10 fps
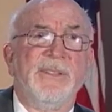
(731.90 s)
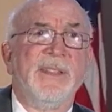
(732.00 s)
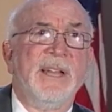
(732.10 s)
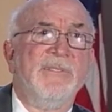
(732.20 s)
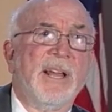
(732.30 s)

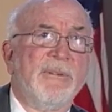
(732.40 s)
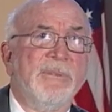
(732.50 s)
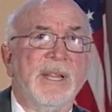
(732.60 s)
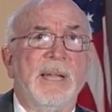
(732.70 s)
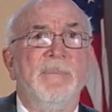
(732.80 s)
They've done a
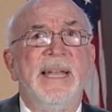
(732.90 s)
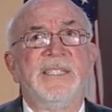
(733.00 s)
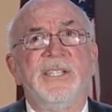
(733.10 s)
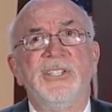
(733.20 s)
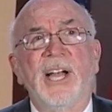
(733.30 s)
really
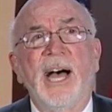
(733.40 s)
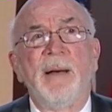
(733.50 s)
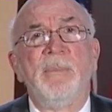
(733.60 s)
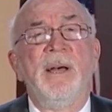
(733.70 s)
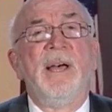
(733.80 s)
amazing job